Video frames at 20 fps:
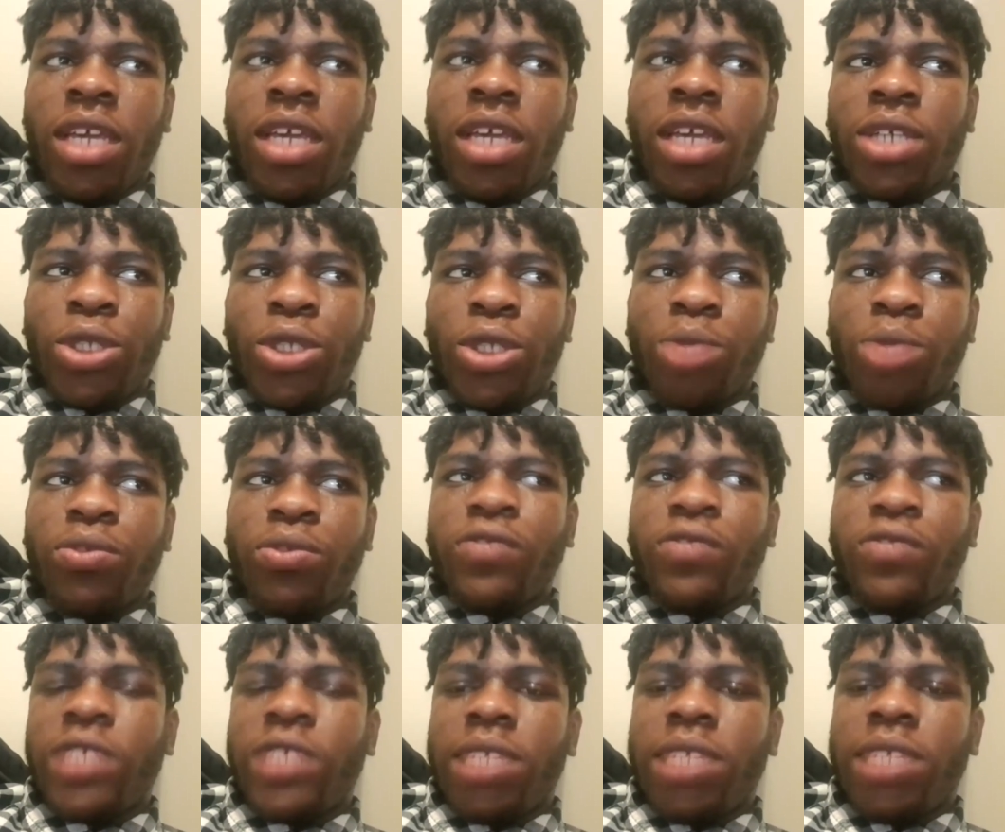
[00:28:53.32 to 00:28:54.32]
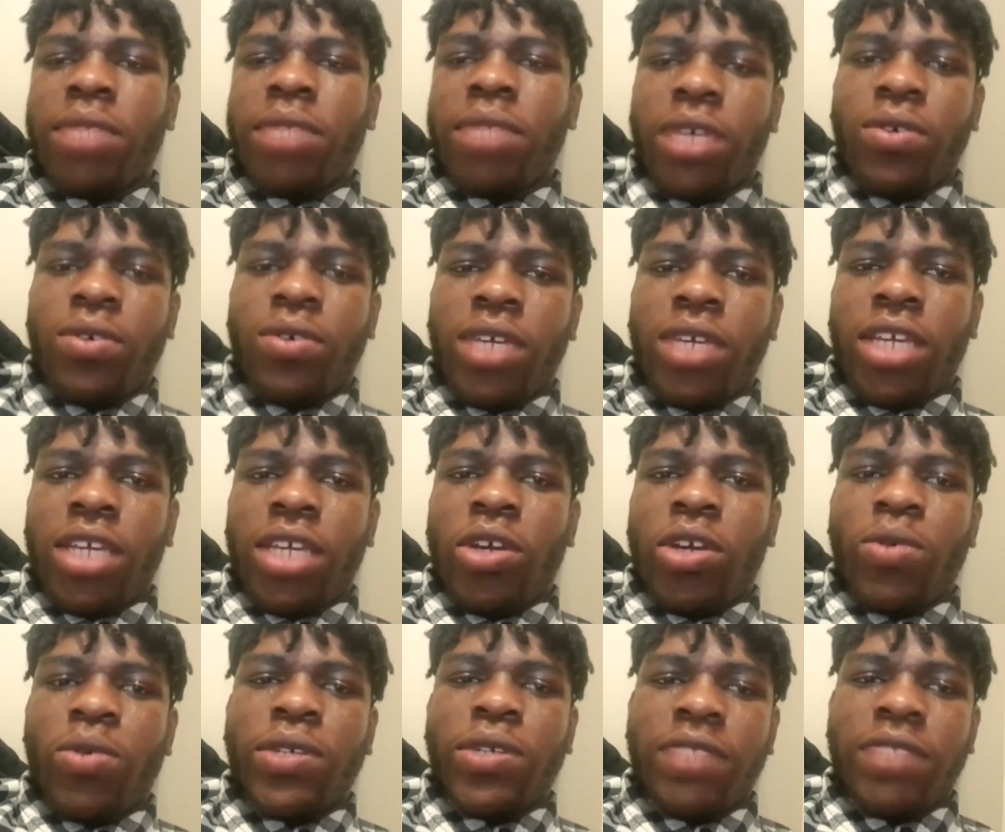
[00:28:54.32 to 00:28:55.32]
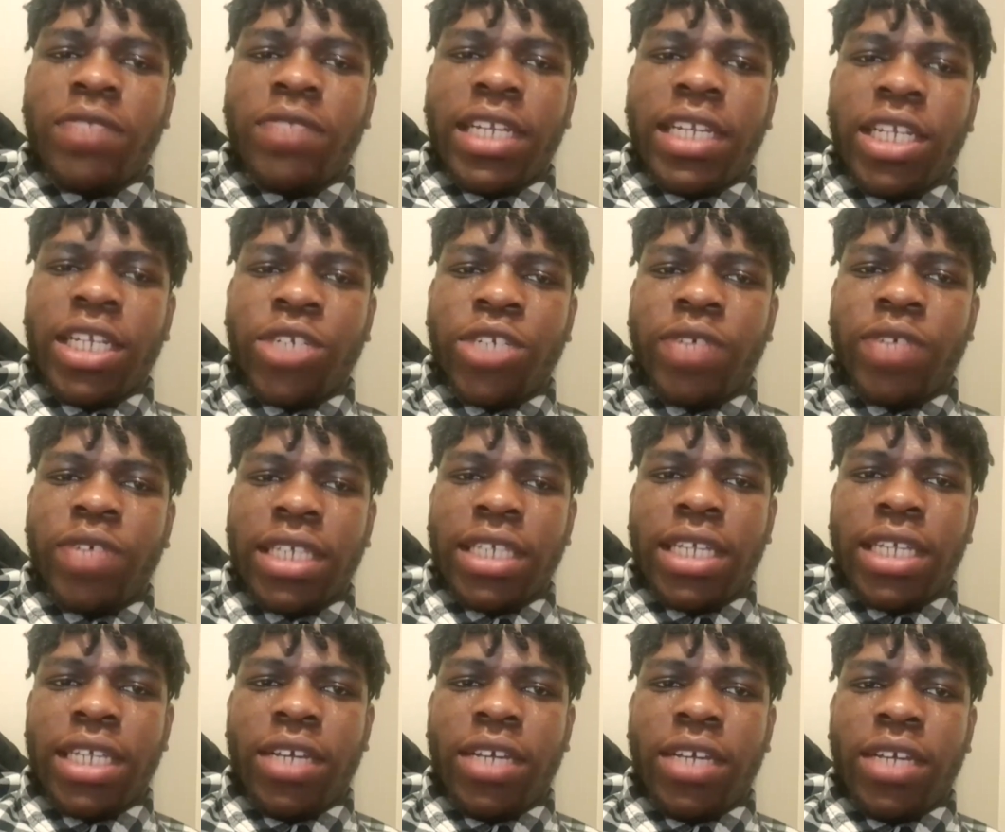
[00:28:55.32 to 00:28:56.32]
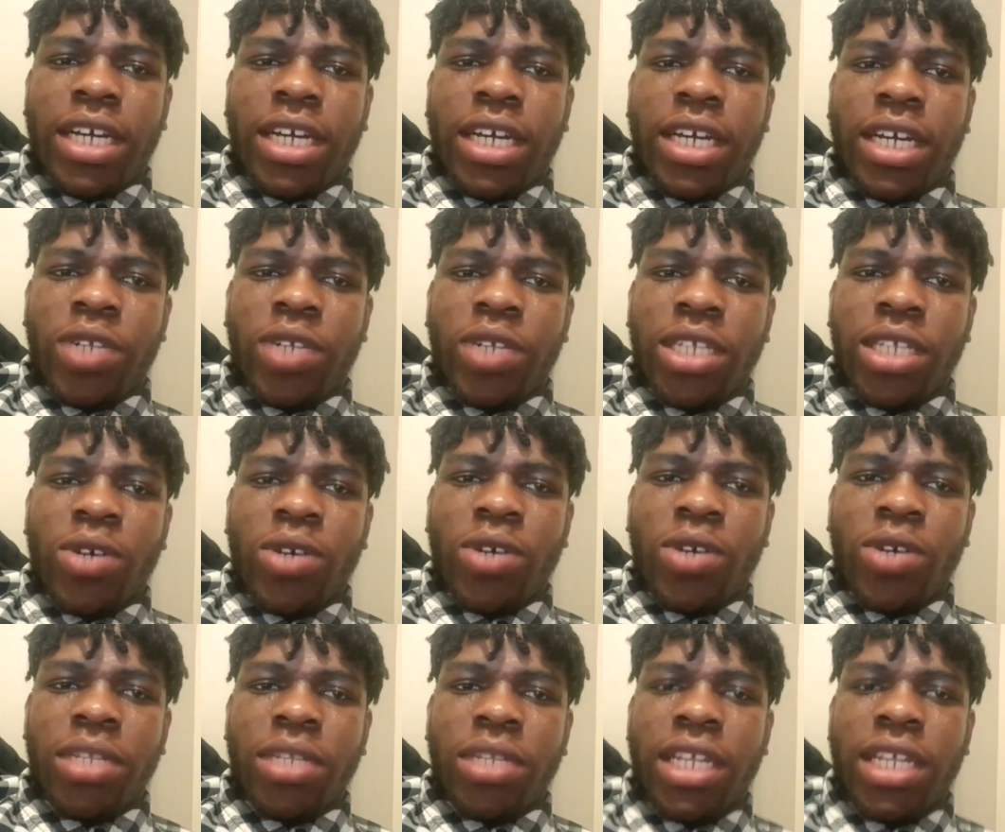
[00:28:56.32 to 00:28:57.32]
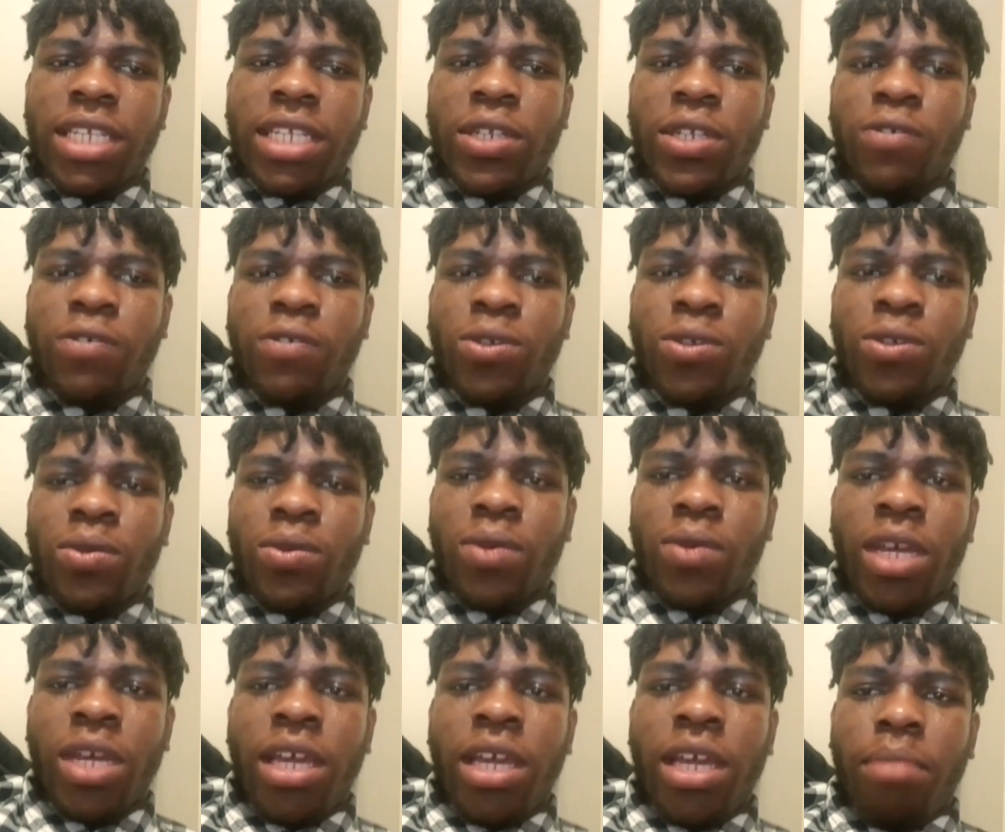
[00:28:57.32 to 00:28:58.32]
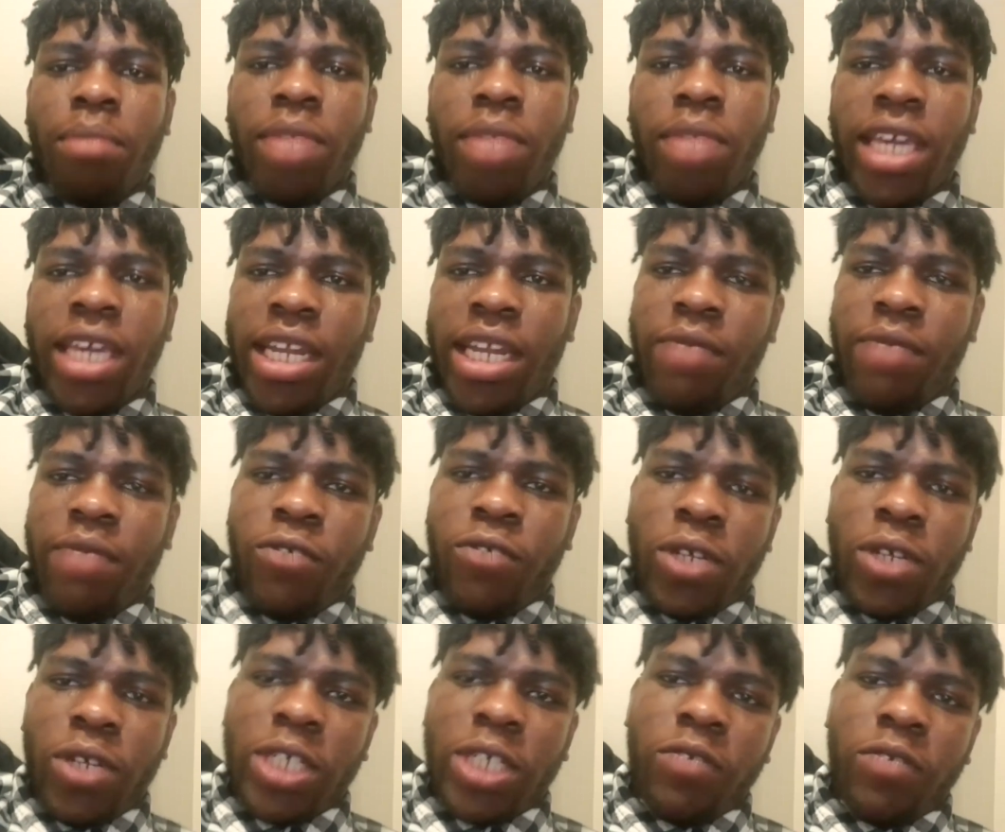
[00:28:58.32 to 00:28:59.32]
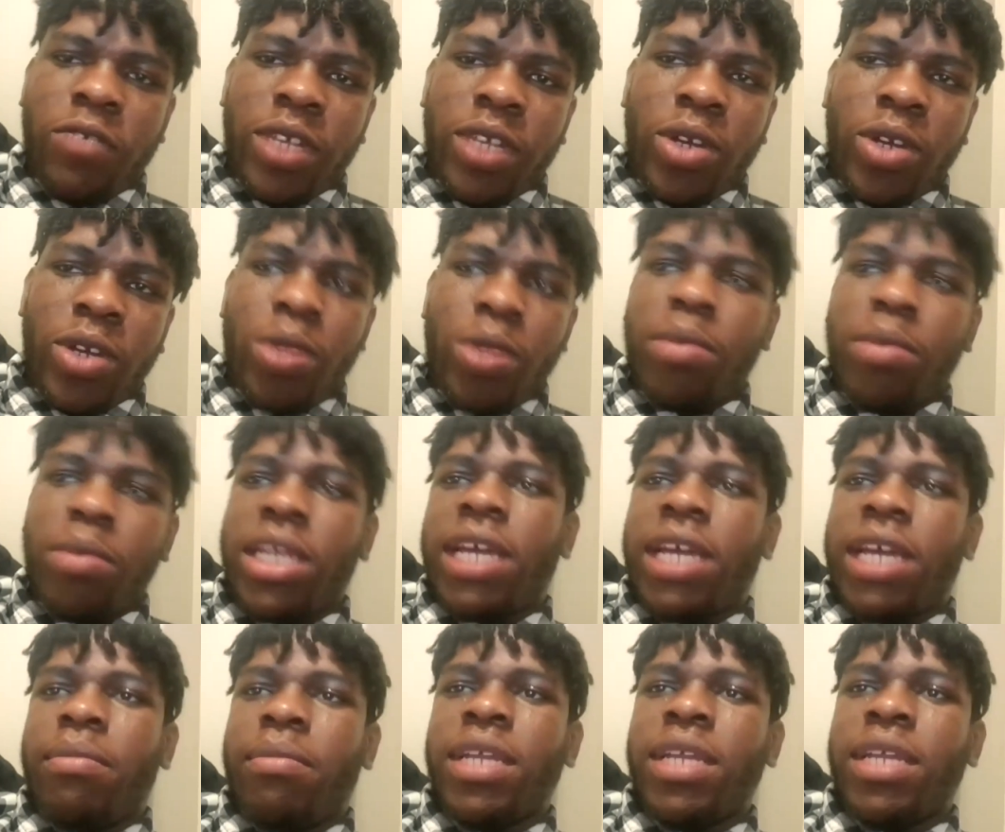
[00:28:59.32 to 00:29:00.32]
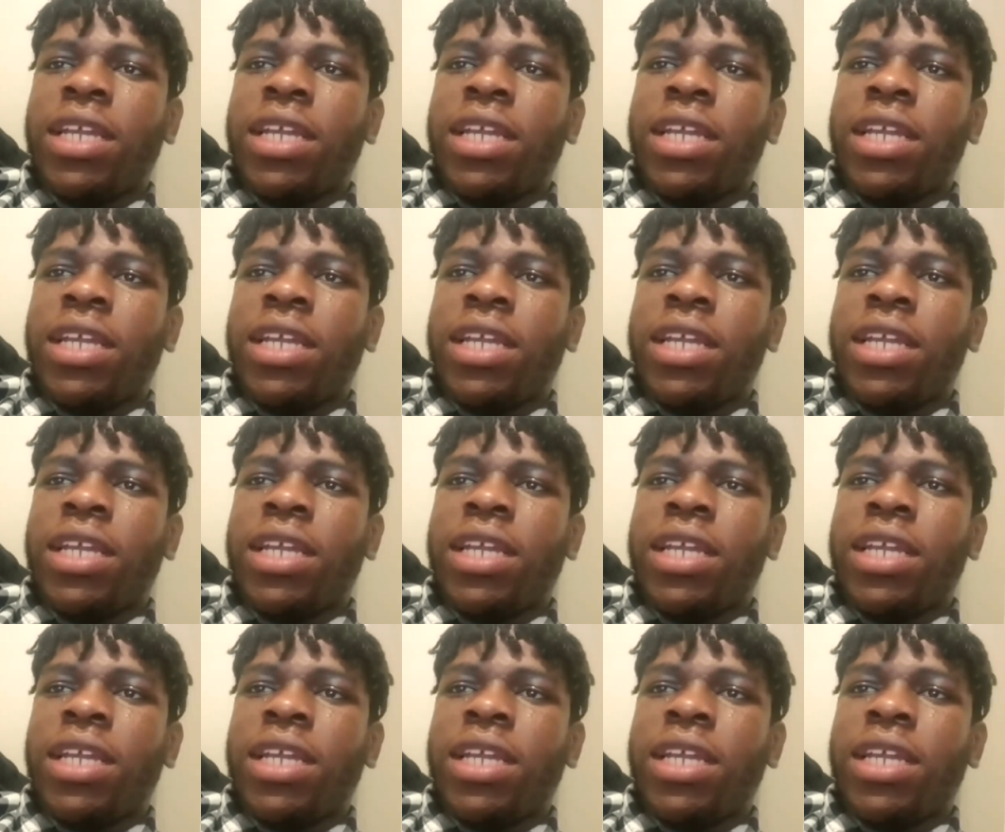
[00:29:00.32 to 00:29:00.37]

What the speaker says: just prove to them that okay, you're one of the Nigerians, that you're actually competent enough to make a name for yourself in the company and make the